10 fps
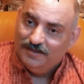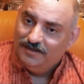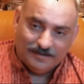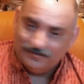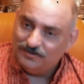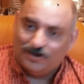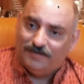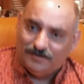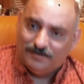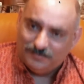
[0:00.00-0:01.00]
is not of
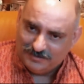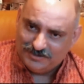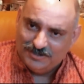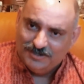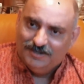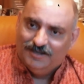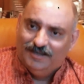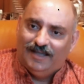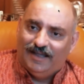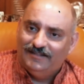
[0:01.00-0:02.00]
interest.
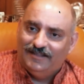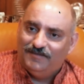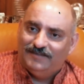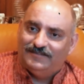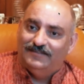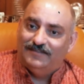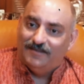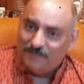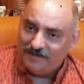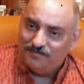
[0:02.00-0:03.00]
Anything based in
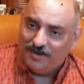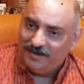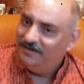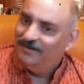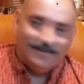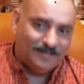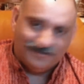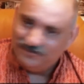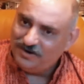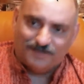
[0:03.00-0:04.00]
Zimbabwe is
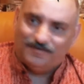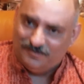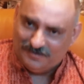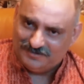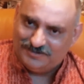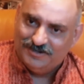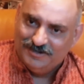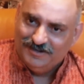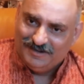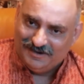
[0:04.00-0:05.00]
not of interest.
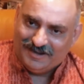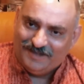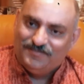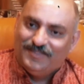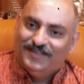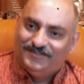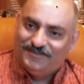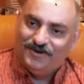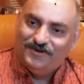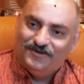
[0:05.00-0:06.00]
Okay,
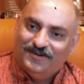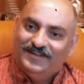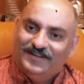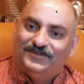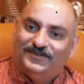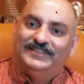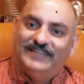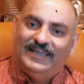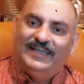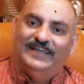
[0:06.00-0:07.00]
so the
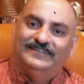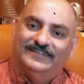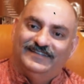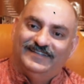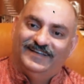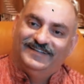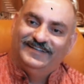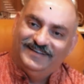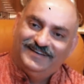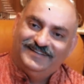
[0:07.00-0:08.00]
thing is,
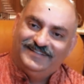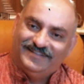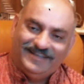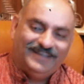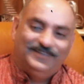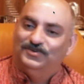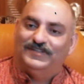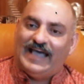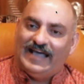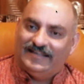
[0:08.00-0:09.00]
the thing is, you just
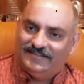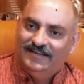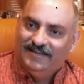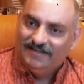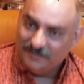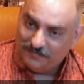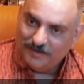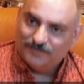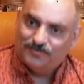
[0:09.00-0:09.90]
ask the first